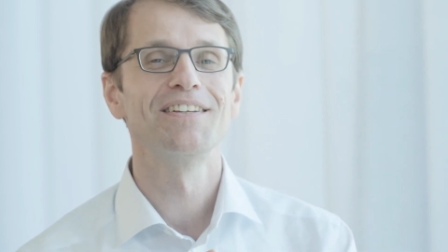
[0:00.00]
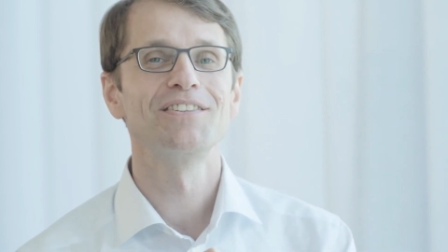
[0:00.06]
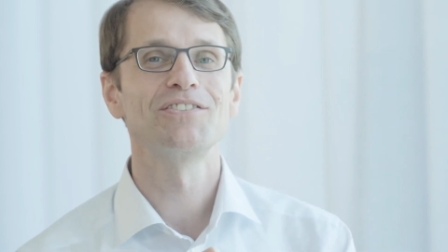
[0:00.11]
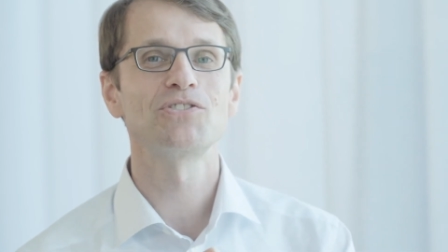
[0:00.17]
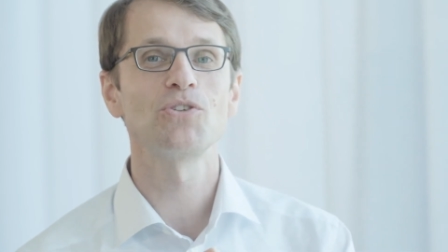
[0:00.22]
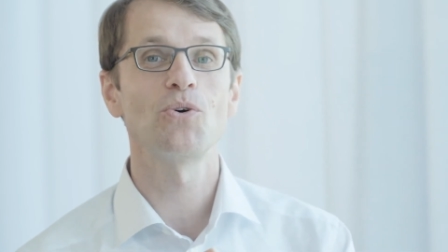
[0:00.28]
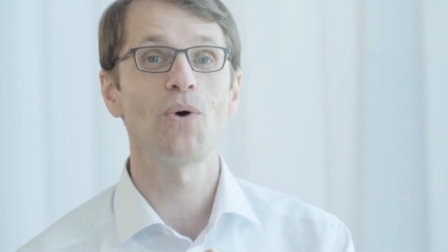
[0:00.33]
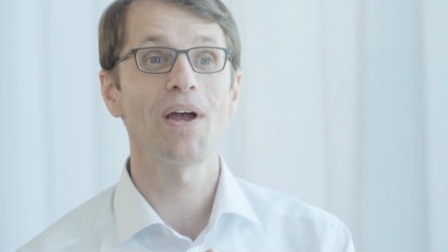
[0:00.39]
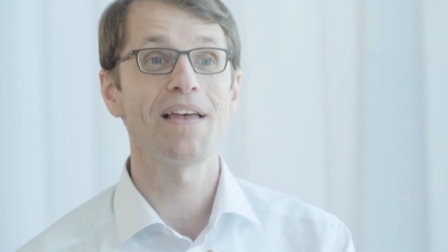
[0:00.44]

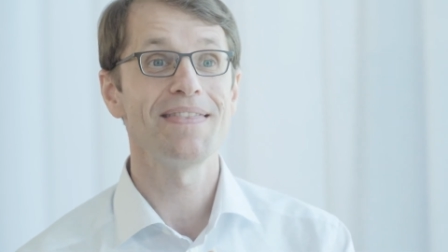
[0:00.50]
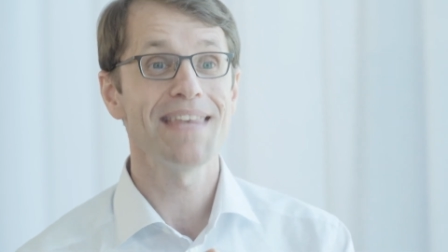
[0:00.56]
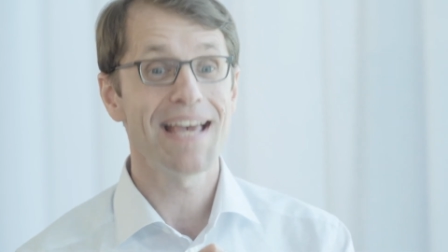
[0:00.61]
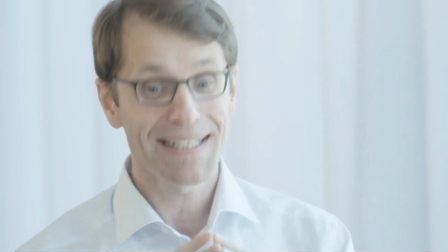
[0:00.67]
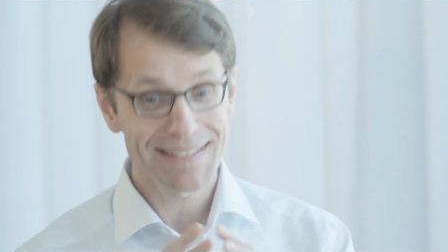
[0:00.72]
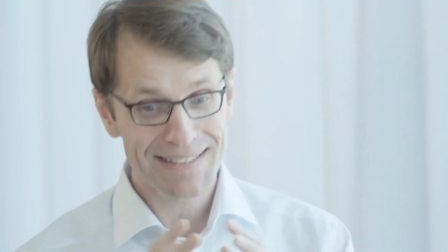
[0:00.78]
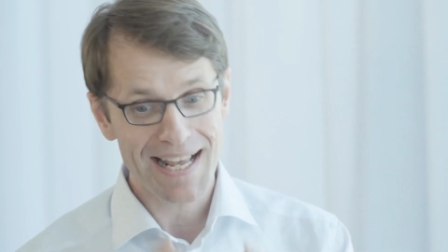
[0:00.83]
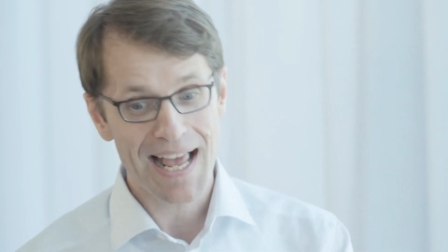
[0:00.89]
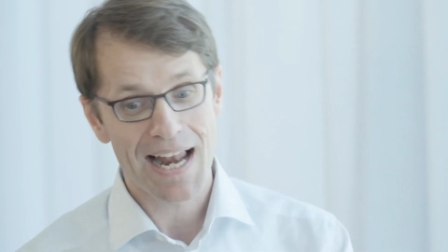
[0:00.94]
So, and
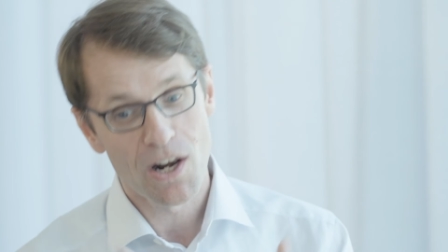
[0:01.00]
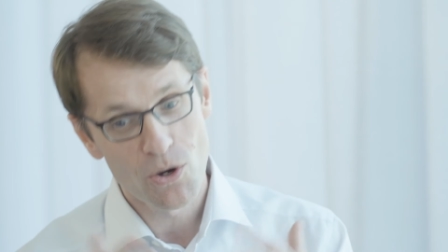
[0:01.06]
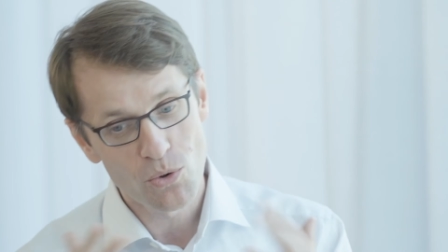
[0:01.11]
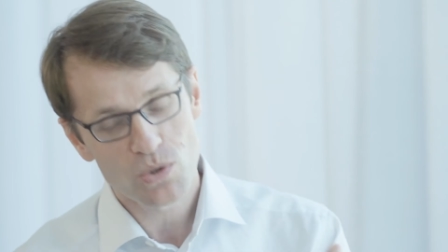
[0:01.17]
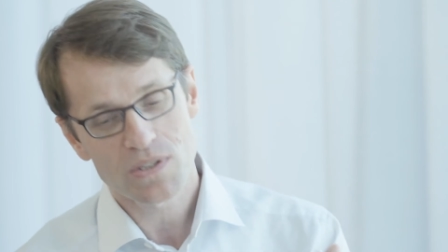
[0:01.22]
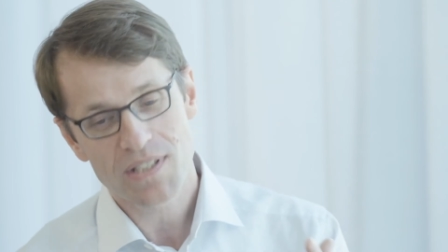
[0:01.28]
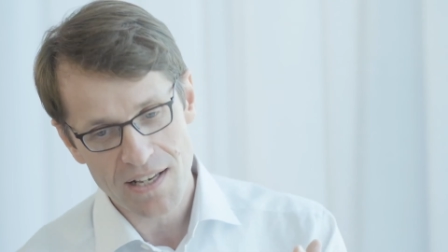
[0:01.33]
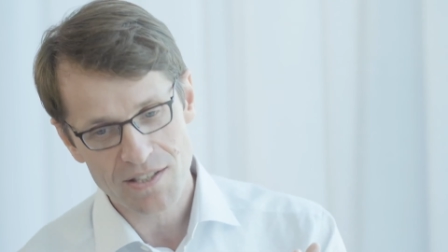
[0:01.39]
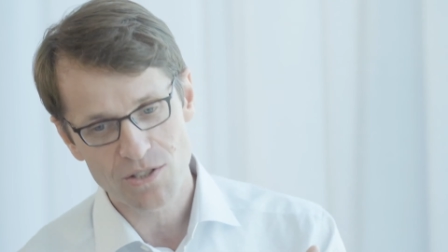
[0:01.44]
that
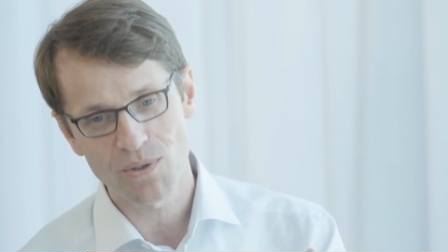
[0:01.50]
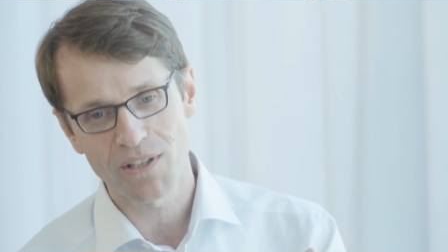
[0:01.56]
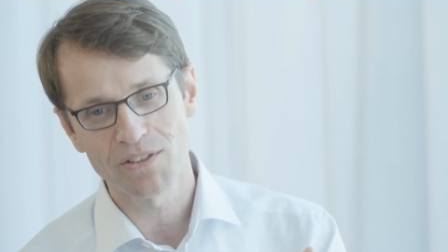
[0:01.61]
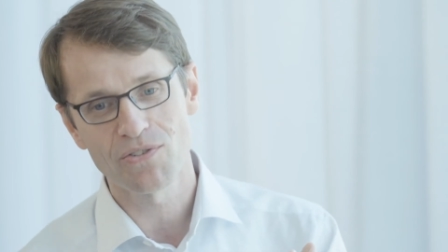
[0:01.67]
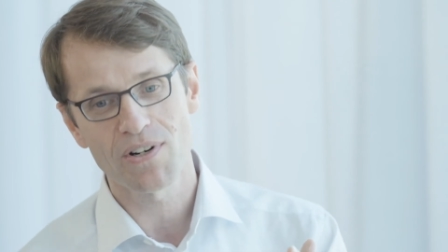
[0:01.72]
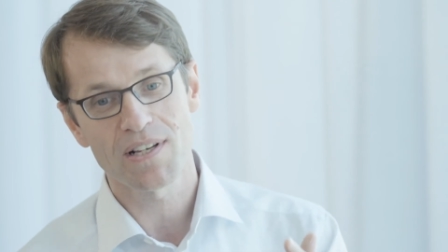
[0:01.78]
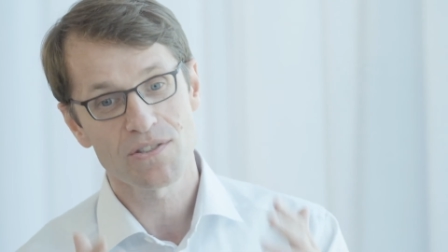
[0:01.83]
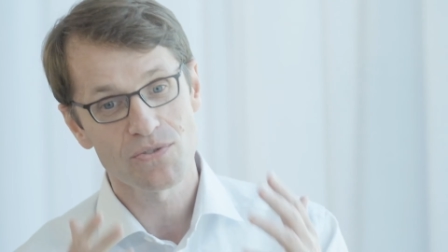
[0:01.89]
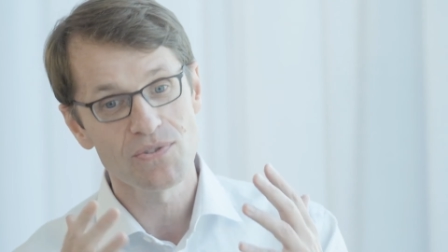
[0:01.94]
allows us to
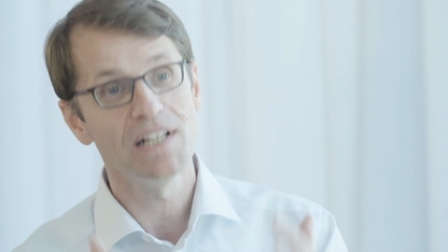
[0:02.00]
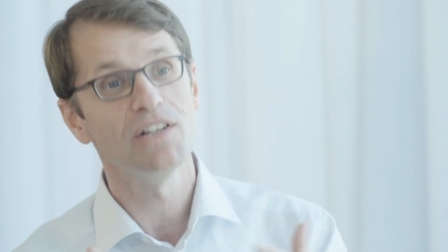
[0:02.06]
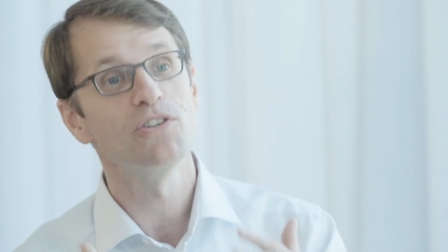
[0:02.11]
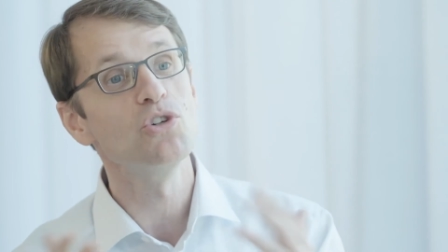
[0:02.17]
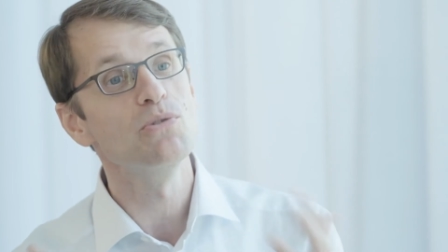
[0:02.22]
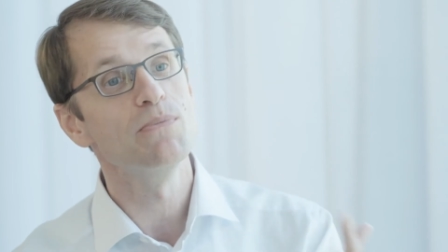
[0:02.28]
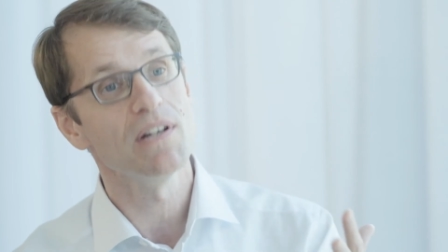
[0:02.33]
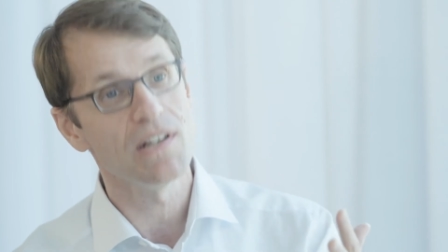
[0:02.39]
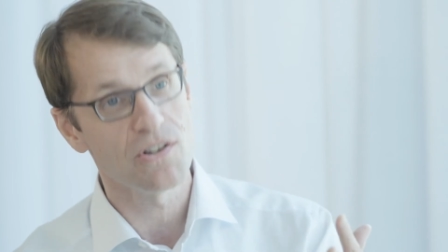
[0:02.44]
address real
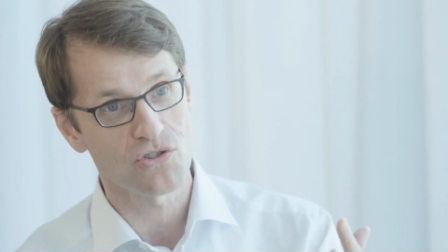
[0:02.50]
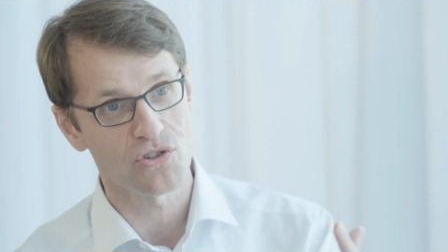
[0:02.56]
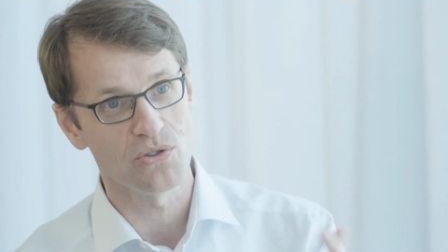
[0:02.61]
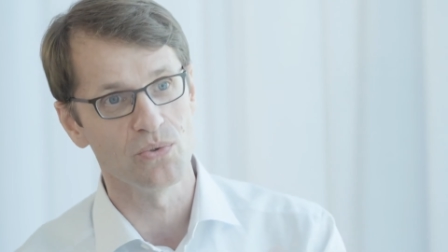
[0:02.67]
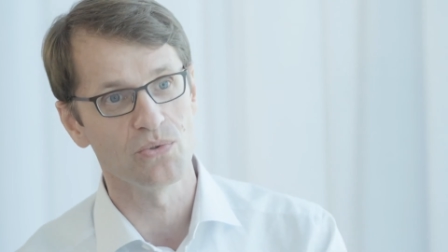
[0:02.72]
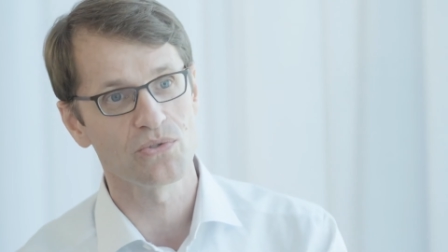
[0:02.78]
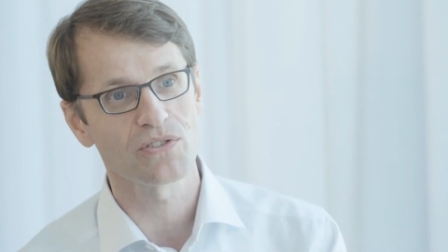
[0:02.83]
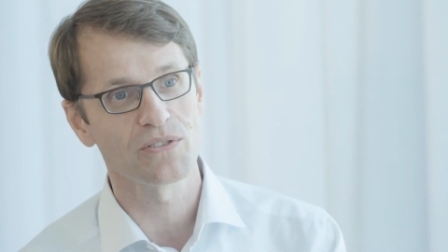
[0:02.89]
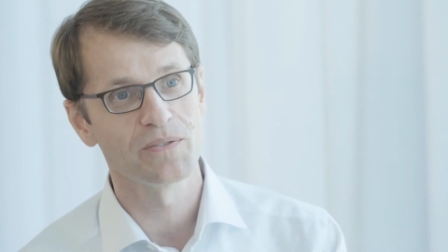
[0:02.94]
human
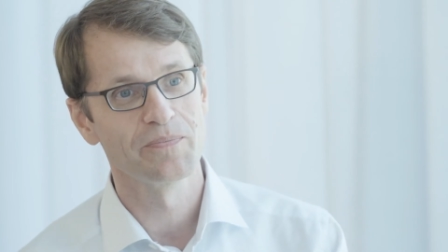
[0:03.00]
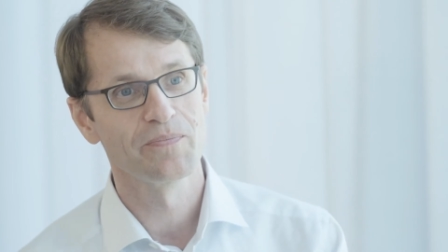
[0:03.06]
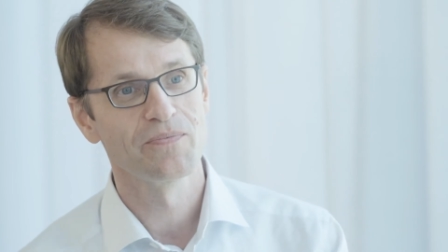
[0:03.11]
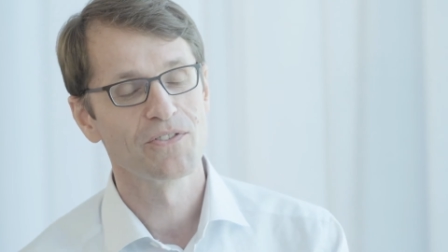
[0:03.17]
issues.